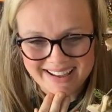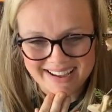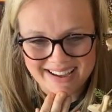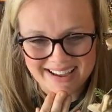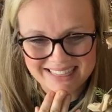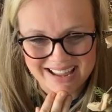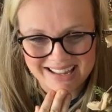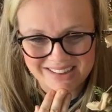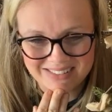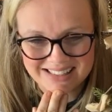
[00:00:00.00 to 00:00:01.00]

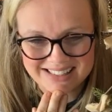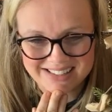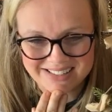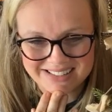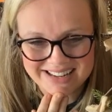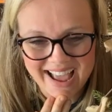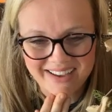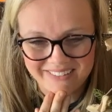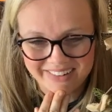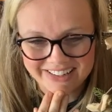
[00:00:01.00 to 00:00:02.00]
Thank you, Miss Susan.
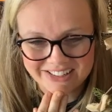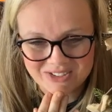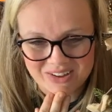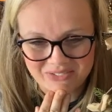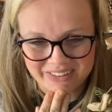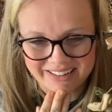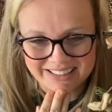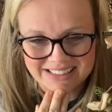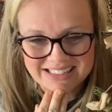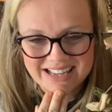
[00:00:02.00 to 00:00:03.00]
How are you, sweet
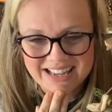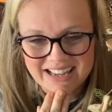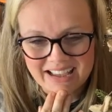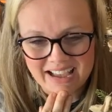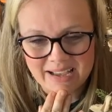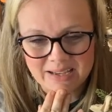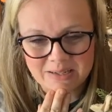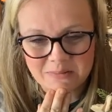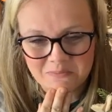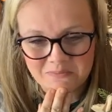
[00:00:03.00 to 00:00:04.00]
friend?
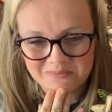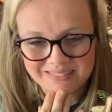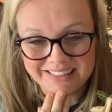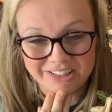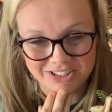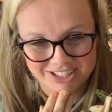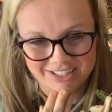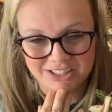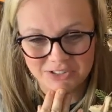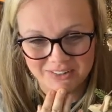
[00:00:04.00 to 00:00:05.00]
You
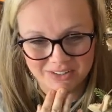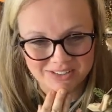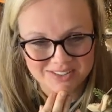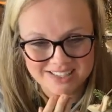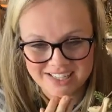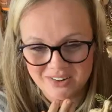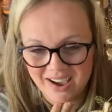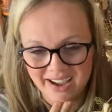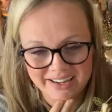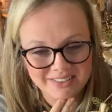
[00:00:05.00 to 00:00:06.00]
cherish photos too.
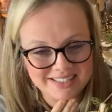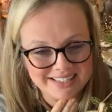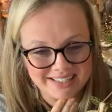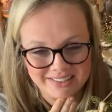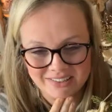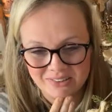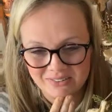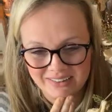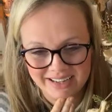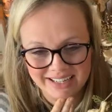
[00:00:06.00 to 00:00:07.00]
I do too.
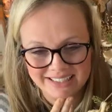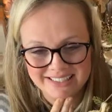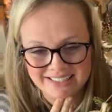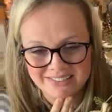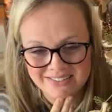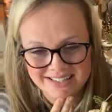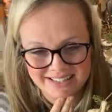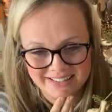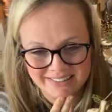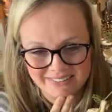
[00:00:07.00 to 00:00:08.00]
I do
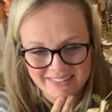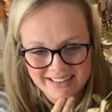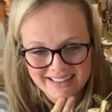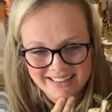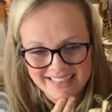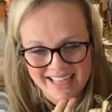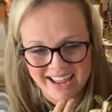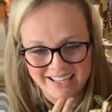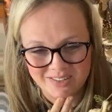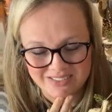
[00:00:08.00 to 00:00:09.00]
too.
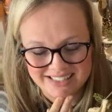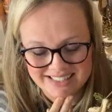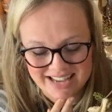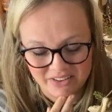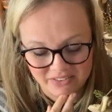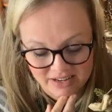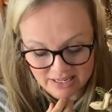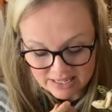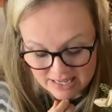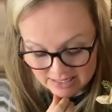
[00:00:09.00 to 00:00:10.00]
Thank you, Miss Stephanie.